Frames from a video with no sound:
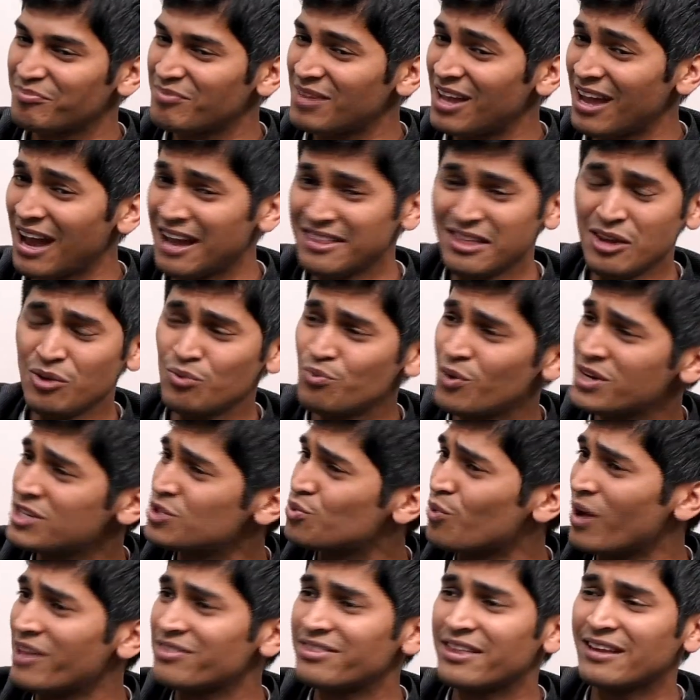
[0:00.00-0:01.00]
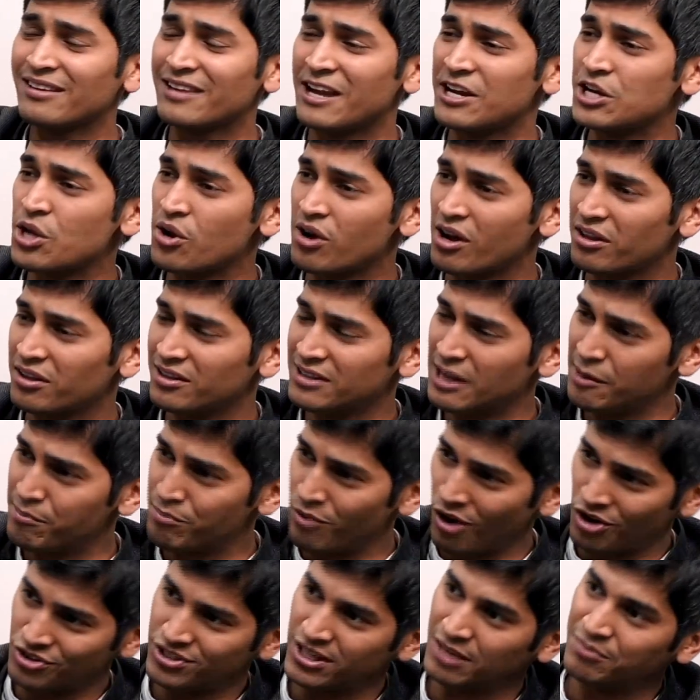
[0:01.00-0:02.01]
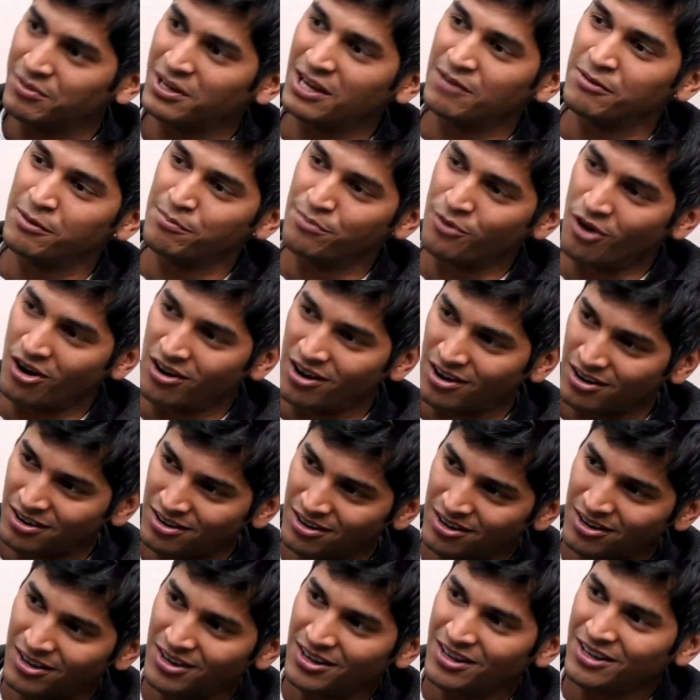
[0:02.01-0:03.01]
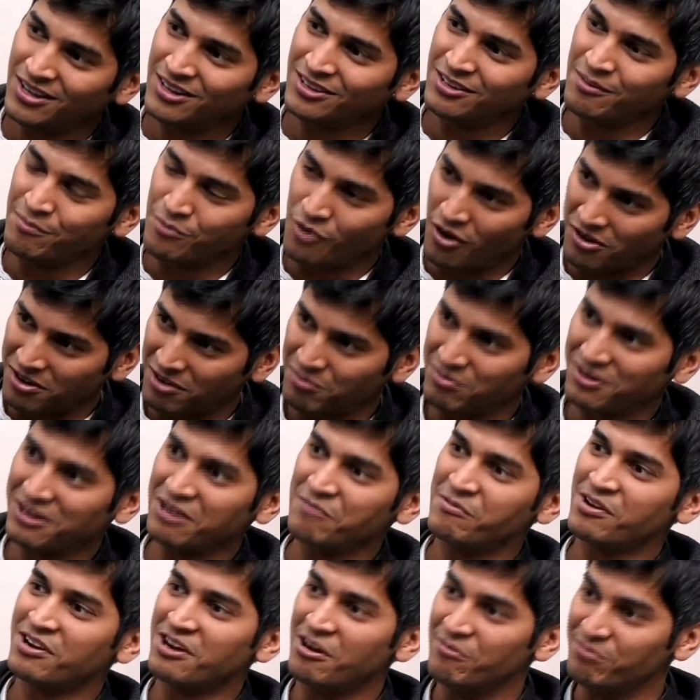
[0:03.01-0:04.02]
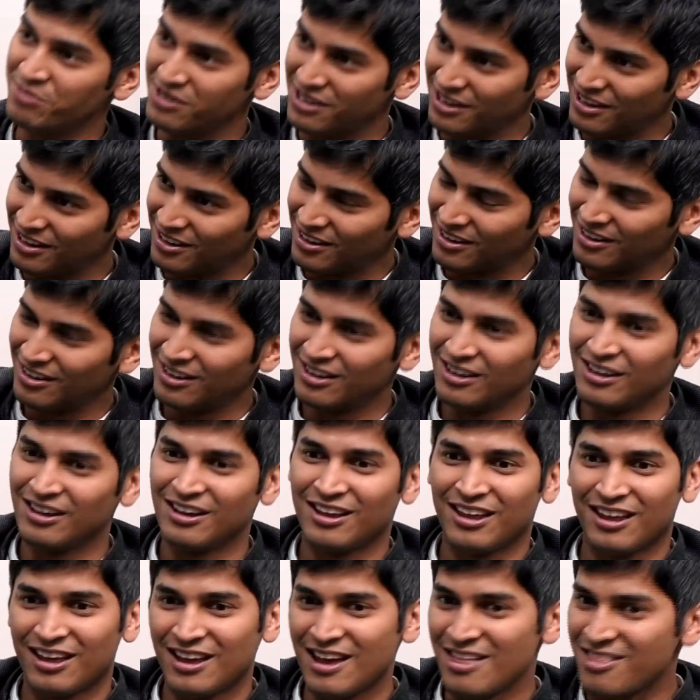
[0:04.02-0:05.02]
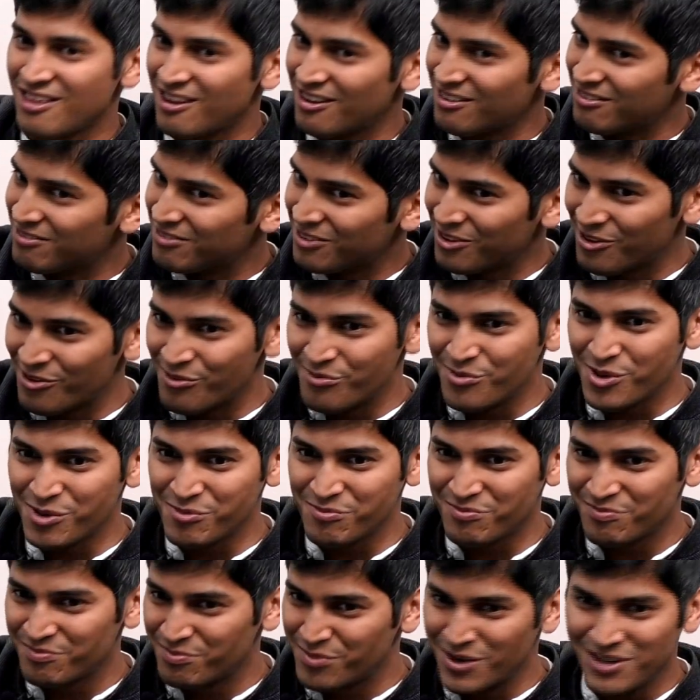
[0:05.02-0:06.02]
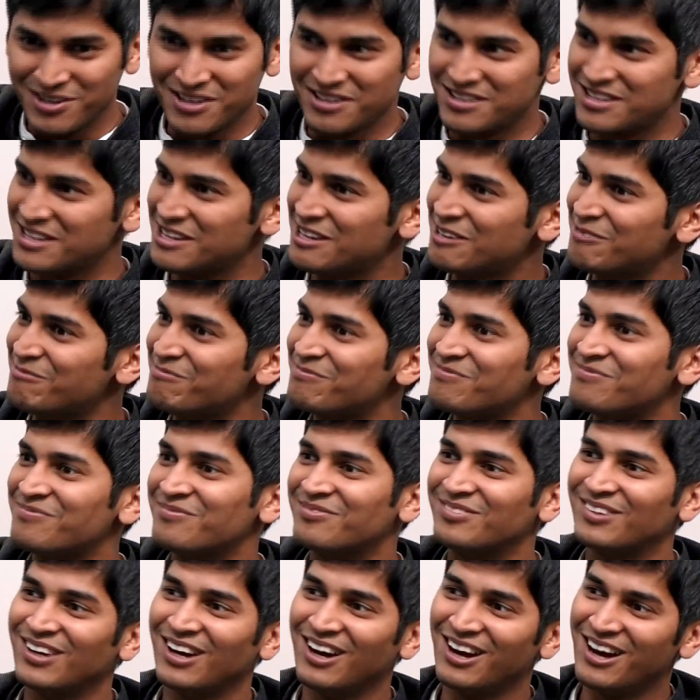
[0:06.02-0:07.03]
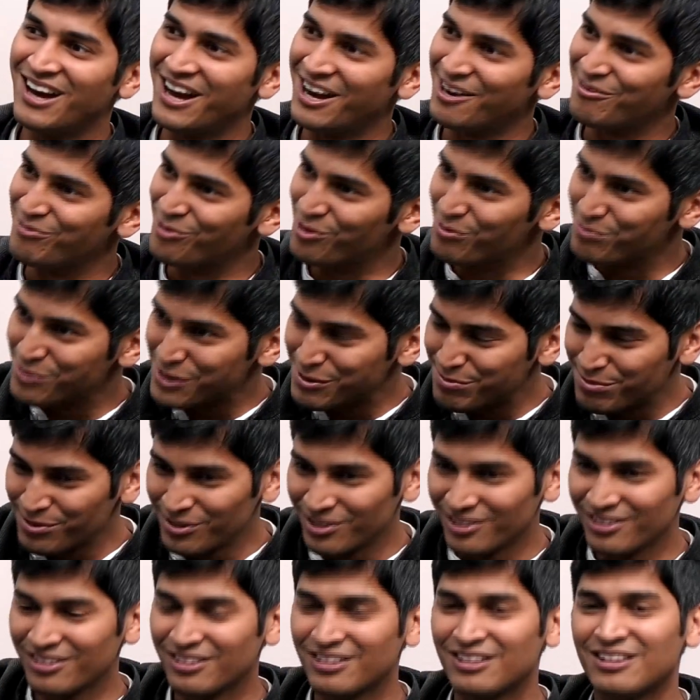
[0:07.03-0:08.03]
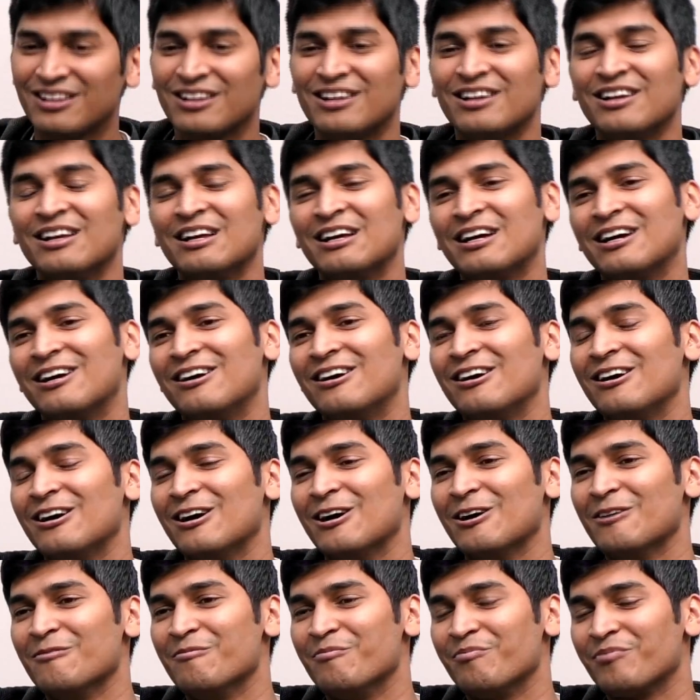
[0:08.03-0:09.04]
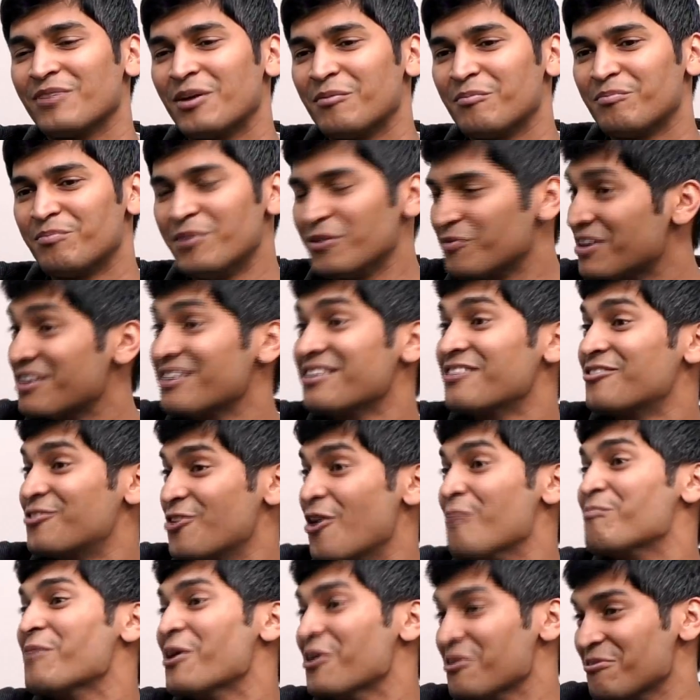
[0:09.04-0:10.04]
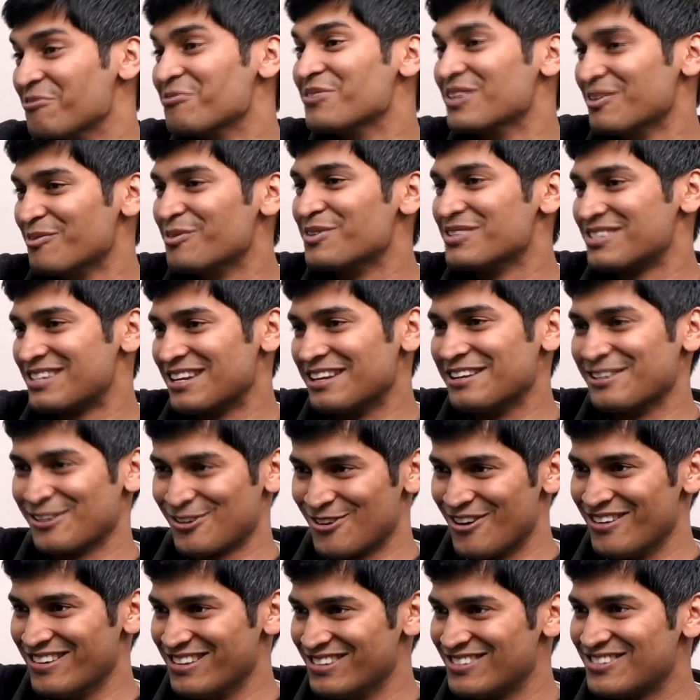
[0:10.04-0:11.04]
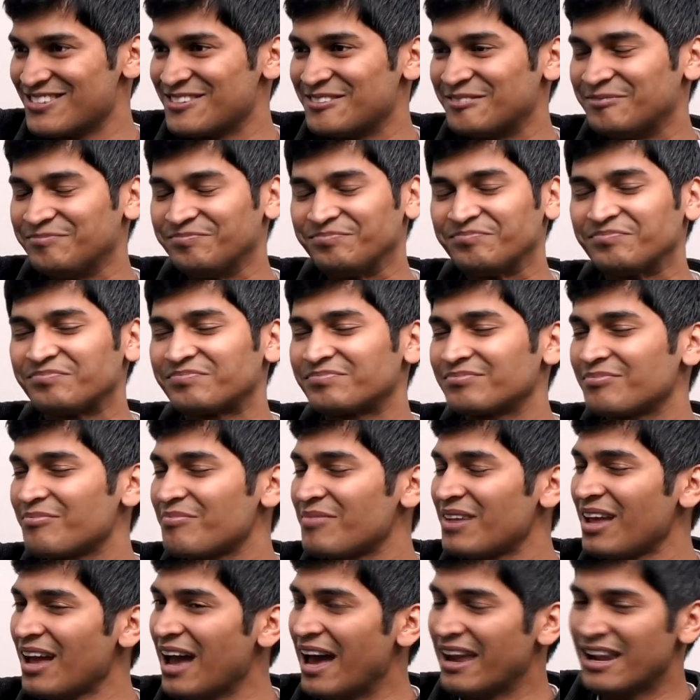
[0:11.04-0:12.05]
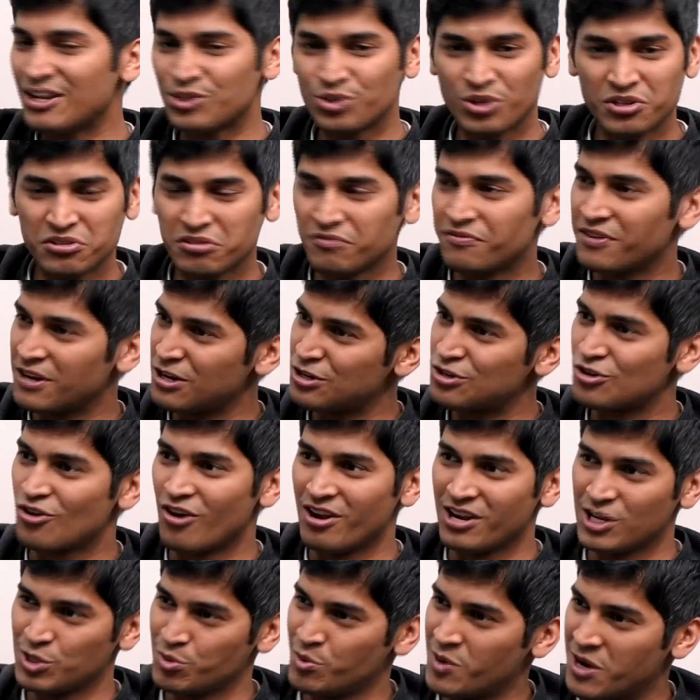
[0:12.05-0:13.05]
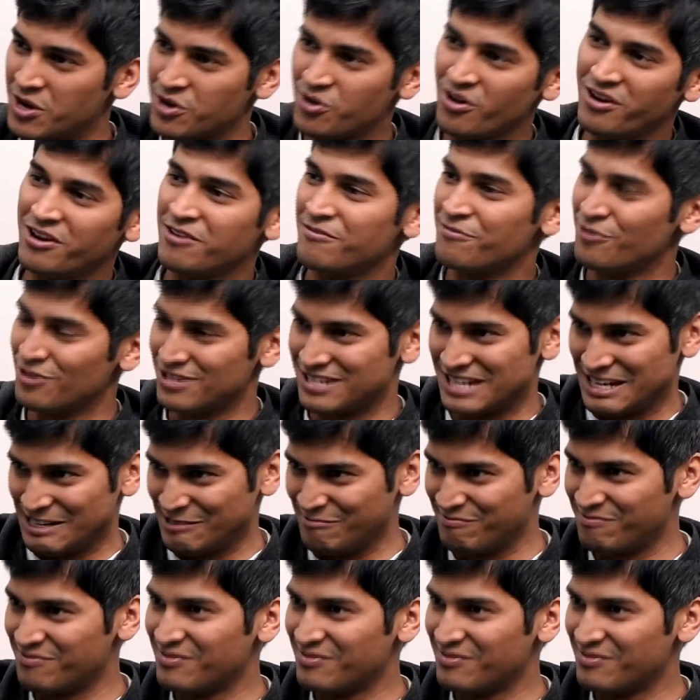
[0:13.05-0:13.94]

And then just one thing led to another. That project became a product. The product became a company. And then, we built a team, hired more people. But we didn't drop out. We were still in college. And as soon as we finished college, we went on it full time.